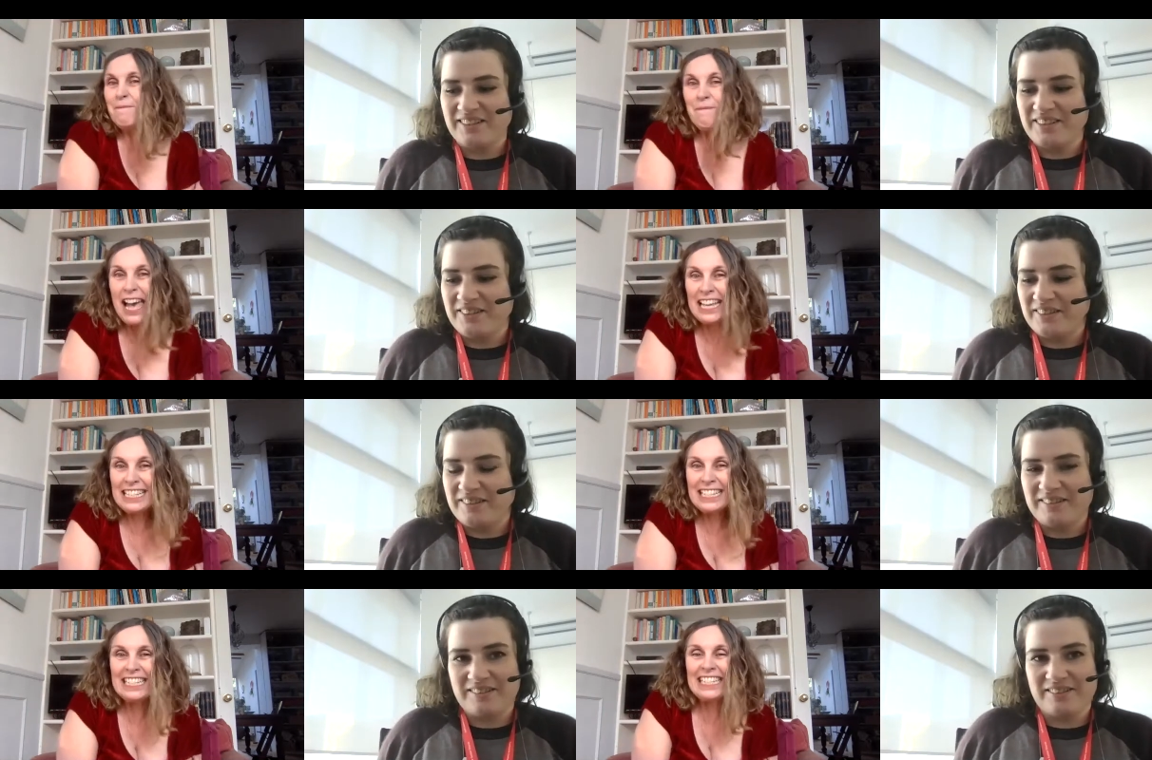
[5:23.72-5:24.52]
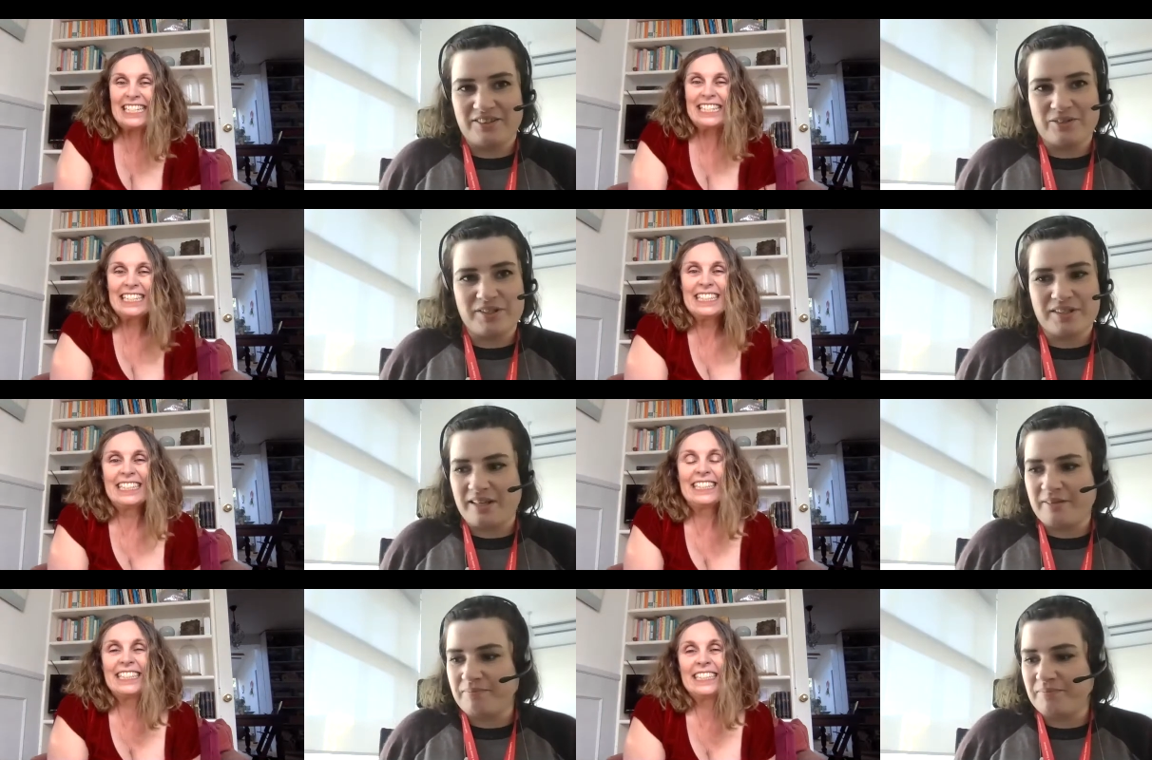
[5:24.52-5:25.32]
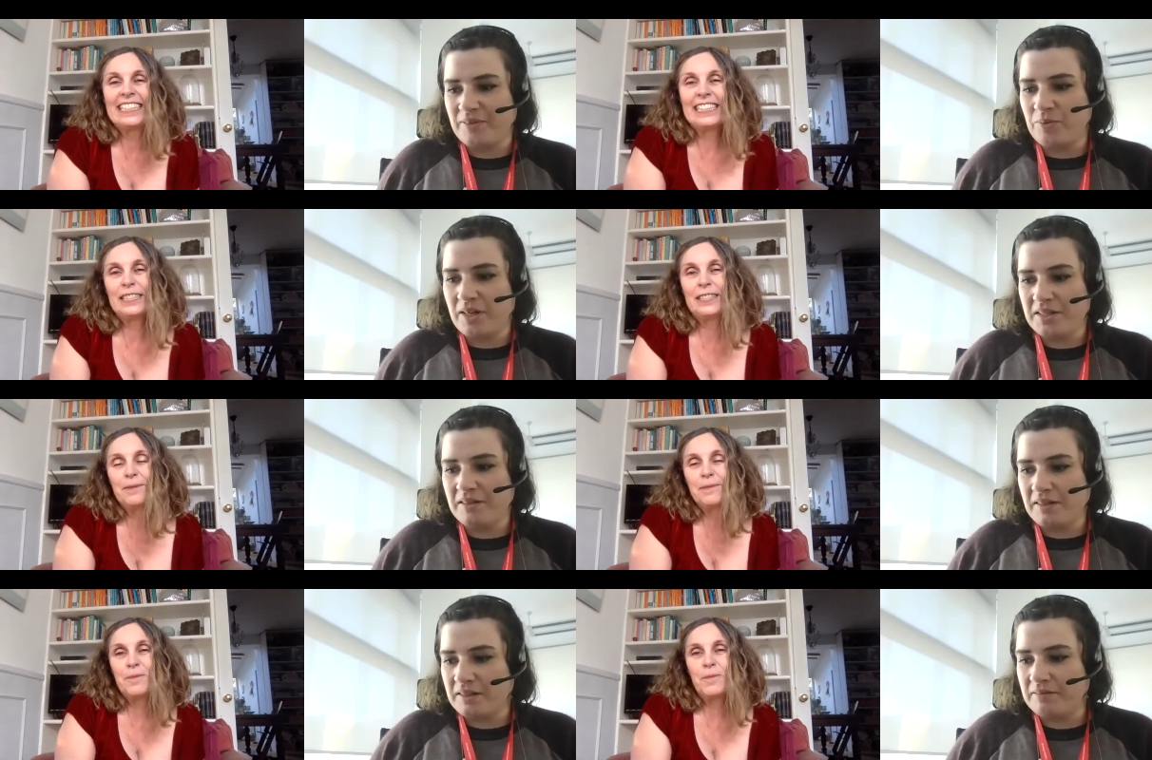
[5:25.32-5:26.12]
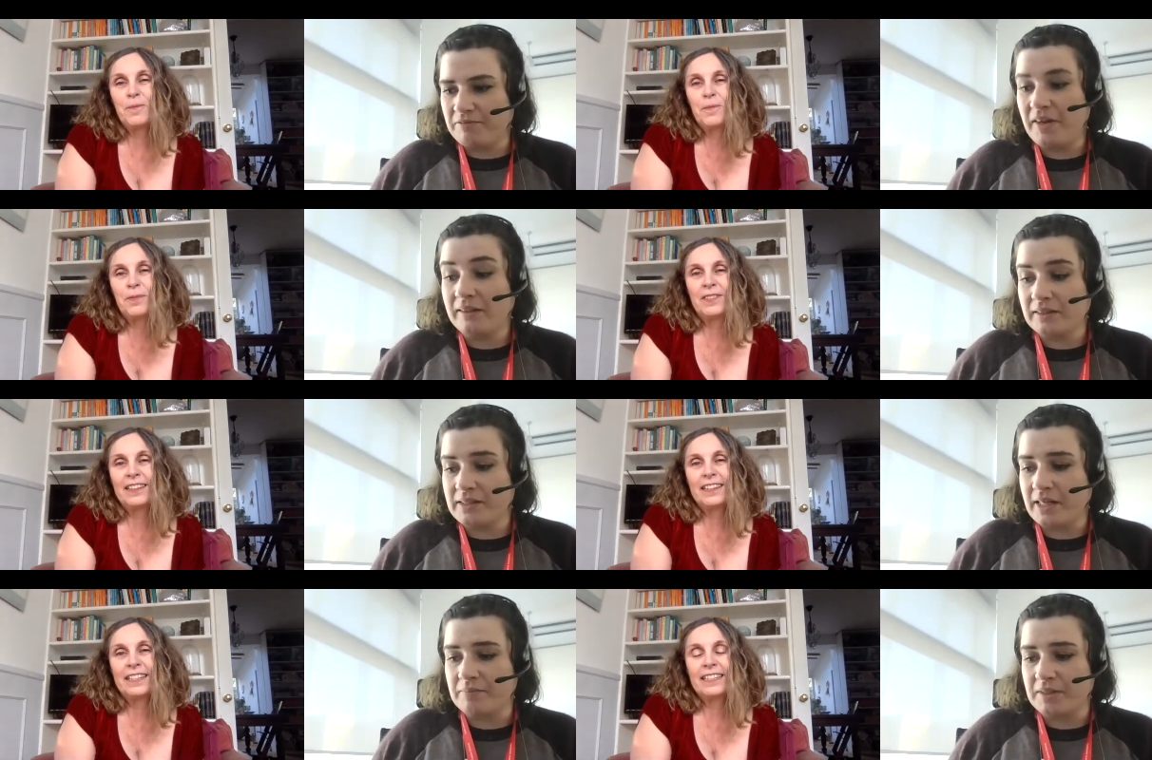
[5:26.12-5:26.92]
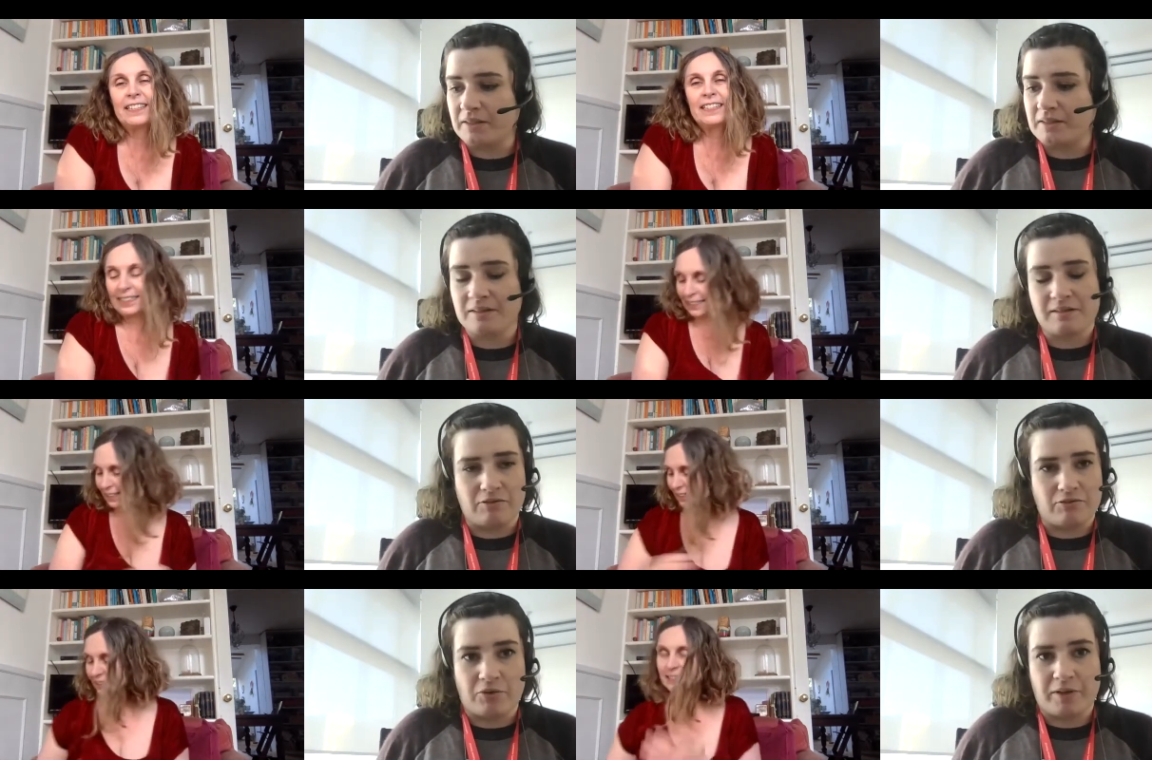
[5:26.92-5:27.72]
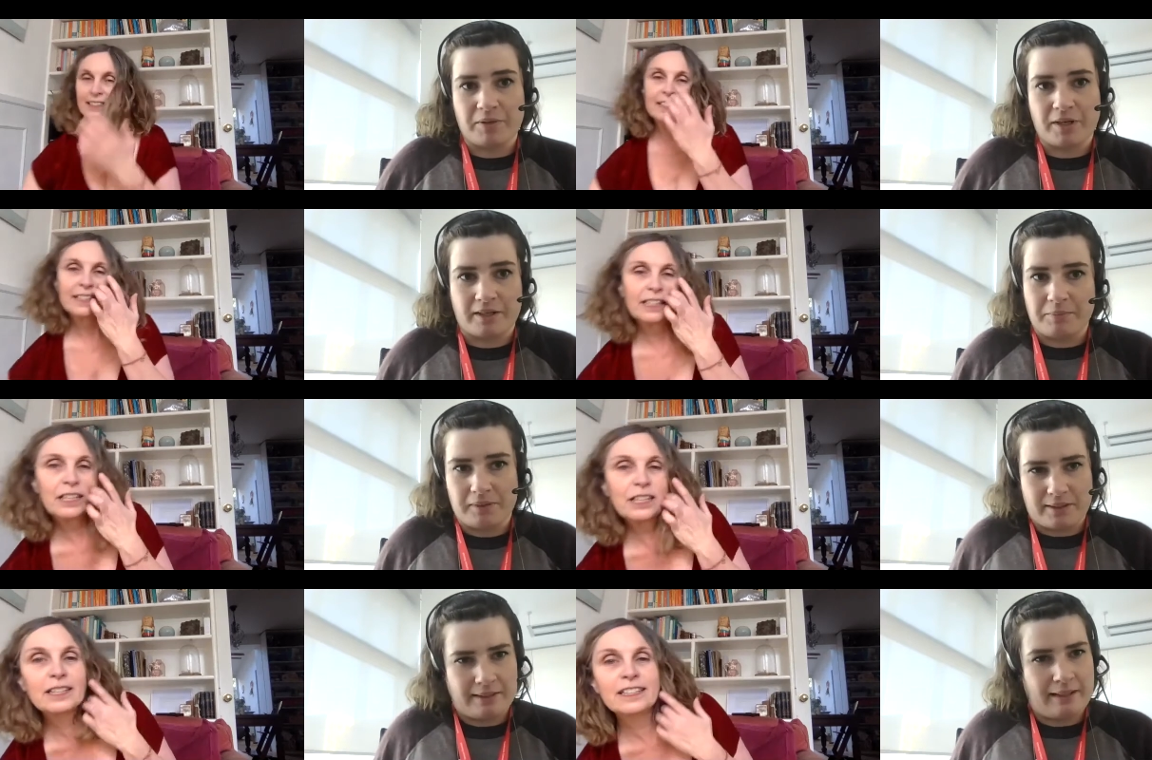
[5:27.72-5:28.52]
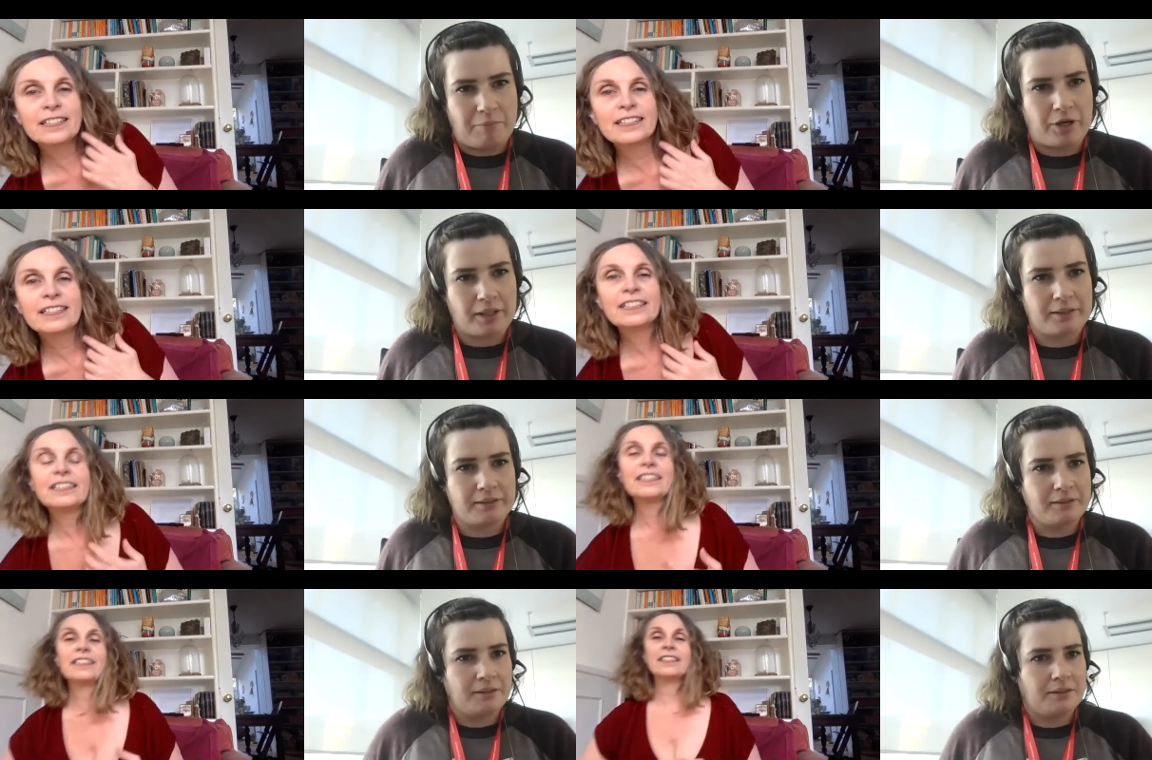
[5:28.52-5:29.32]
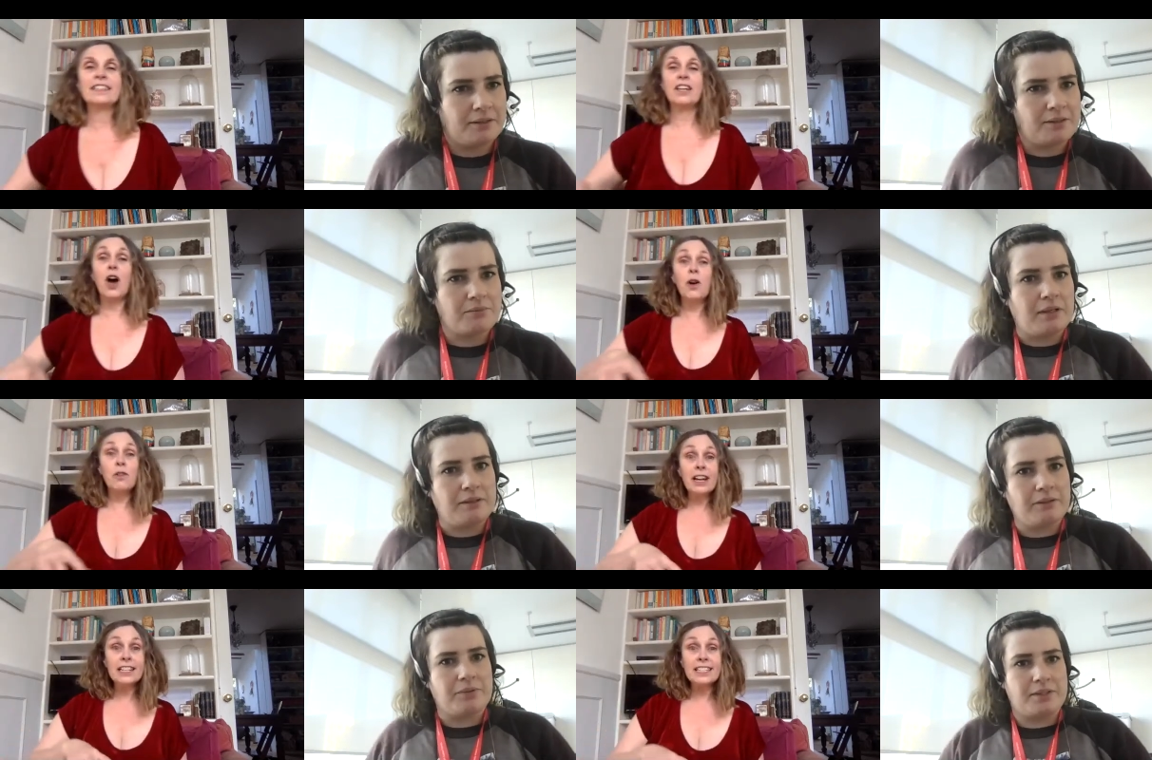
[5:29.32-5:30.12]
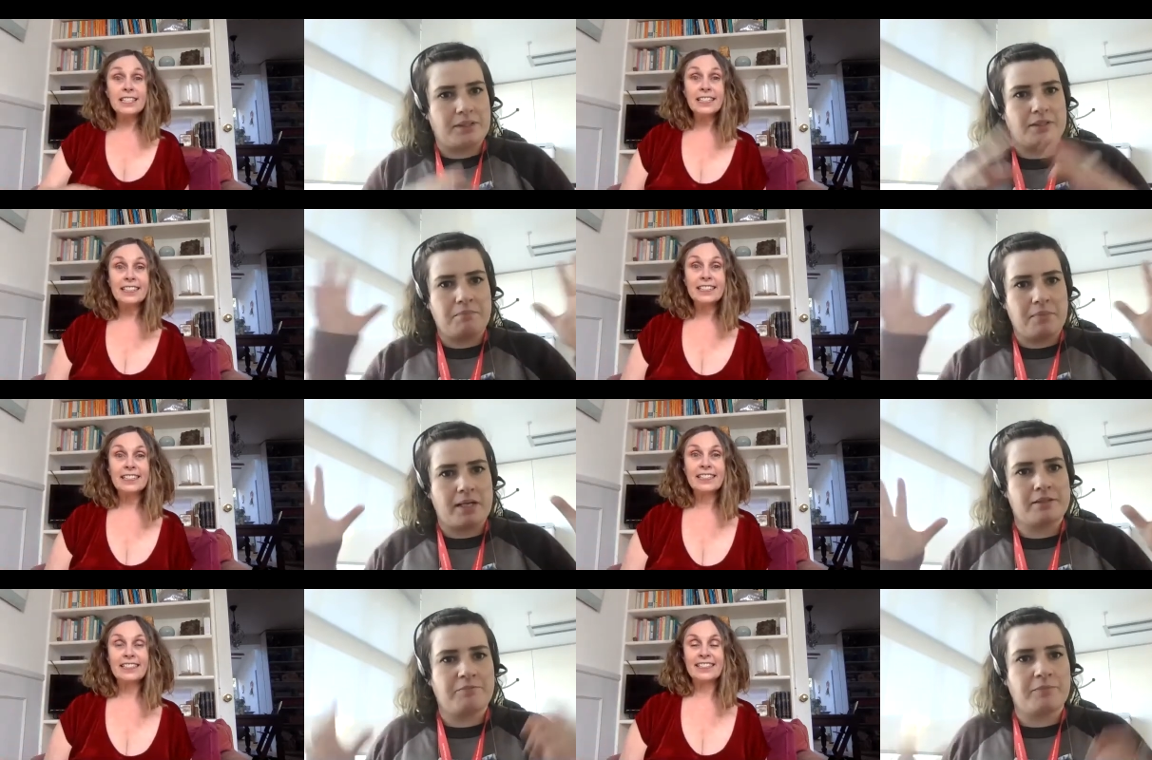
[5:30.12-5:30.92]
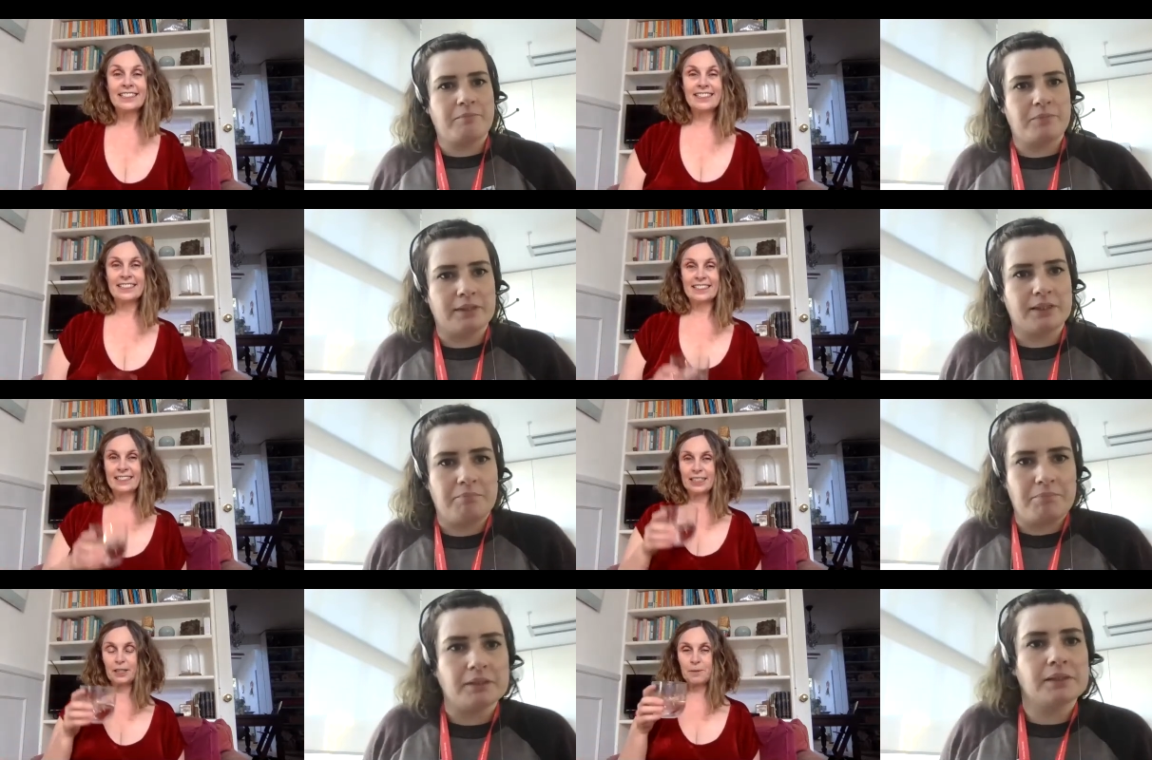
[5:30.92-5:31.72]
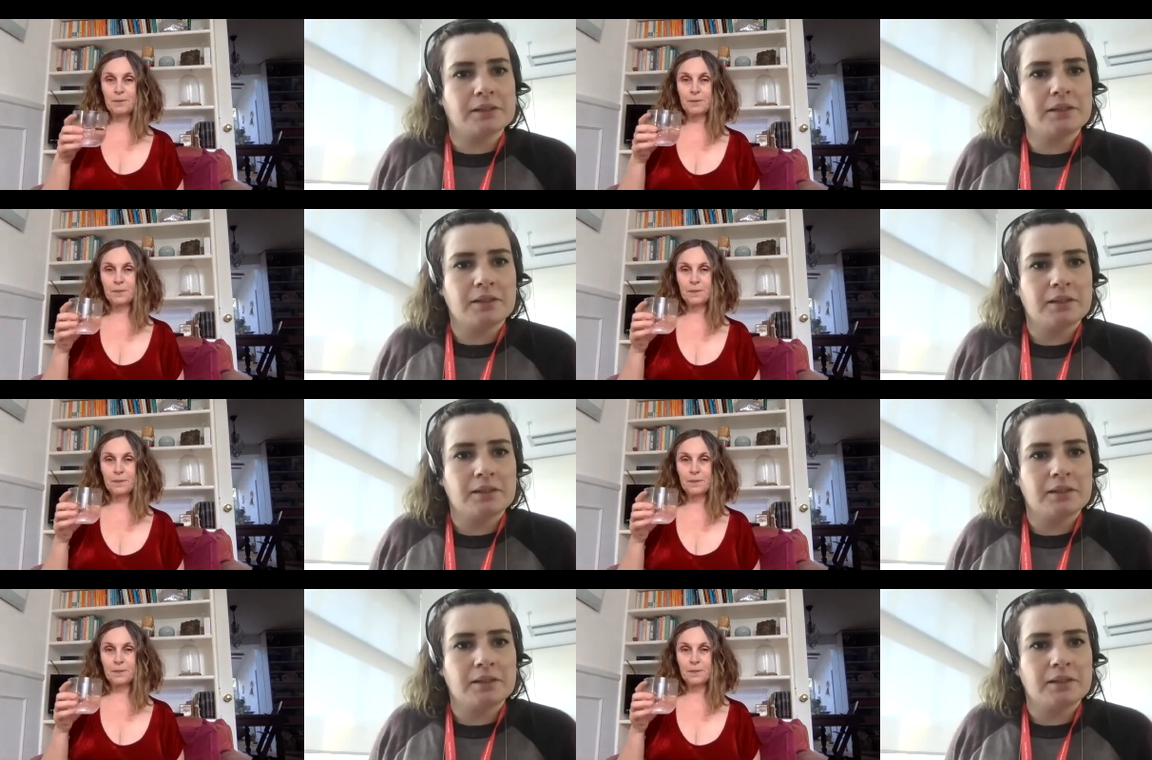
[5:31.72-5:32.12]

Speaker 1: mad, isn't it? There was um there was a, an, a failed attempt at growing pineapples in Limerick as oh, well. Right. There was this massive big building built.